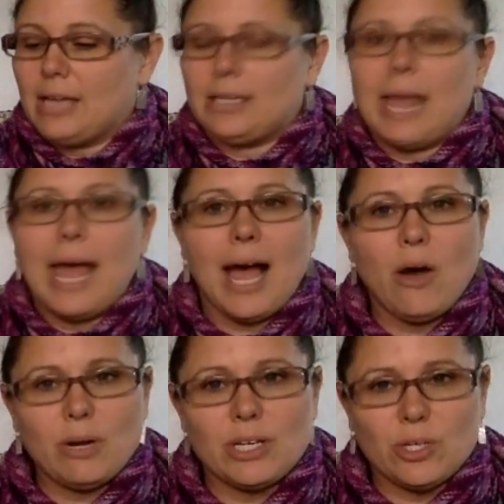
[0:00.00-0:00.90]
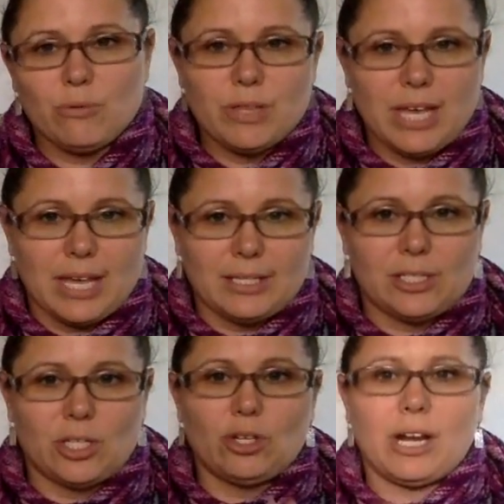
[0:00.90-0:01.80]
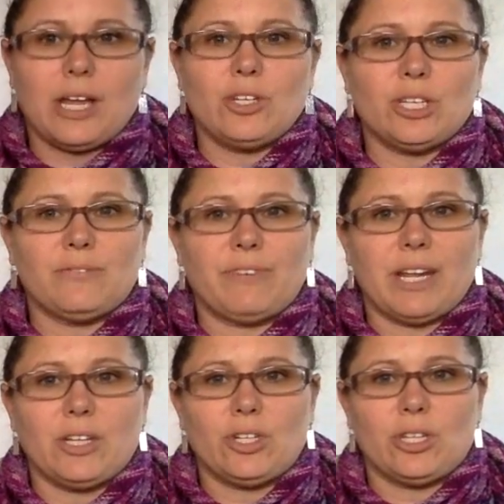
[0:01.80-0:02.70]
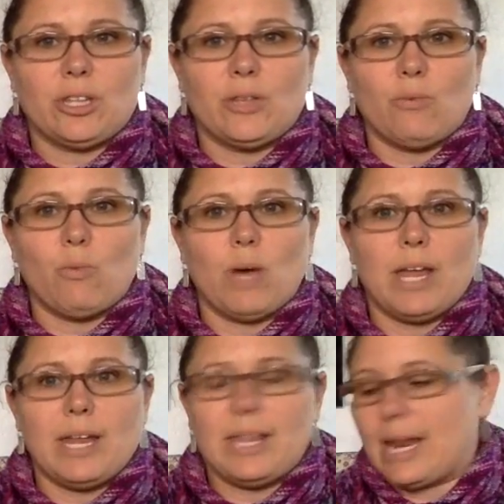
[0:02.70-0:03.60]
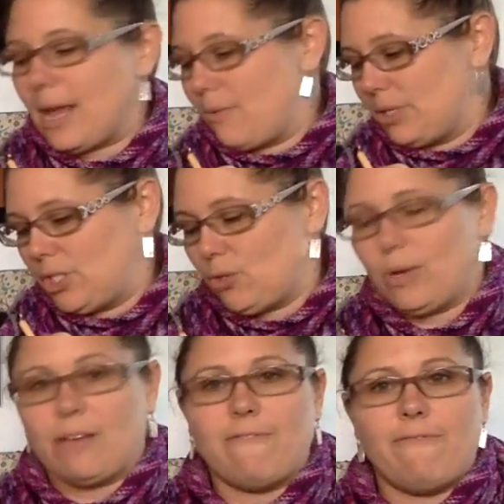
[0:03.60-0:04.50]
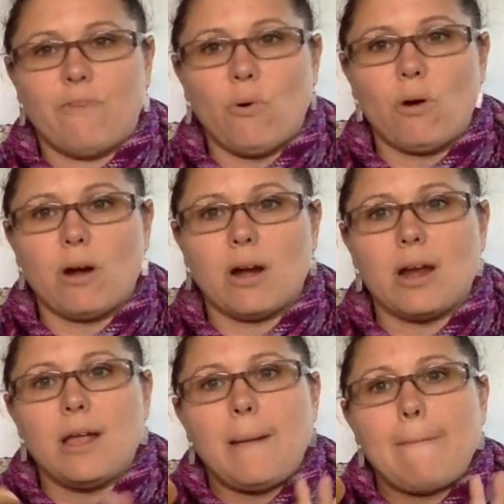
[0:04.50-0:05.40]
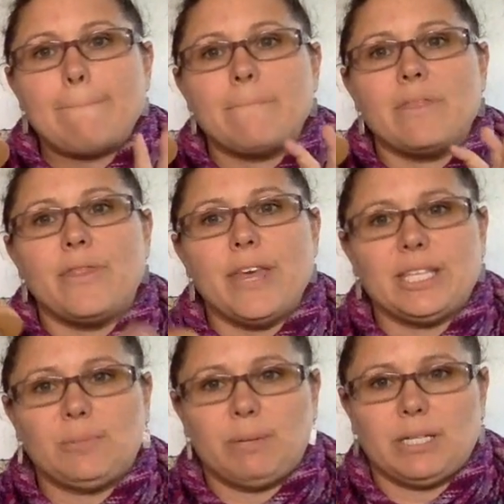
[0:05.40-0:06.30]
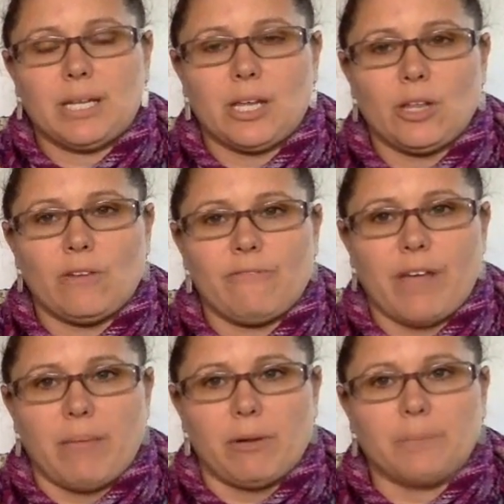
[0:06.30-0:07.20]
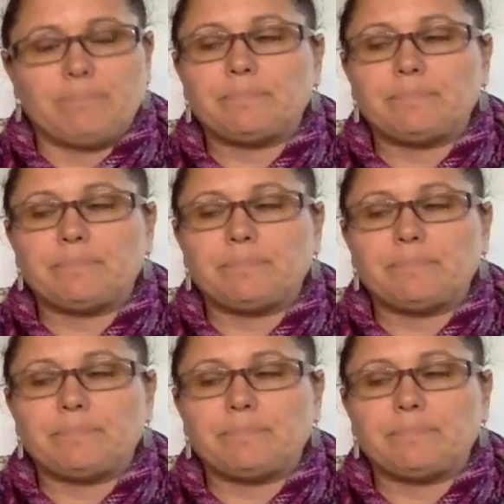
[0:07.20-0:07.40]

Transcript: how to do this to try and just finish the one that I was doing for this particular fiber.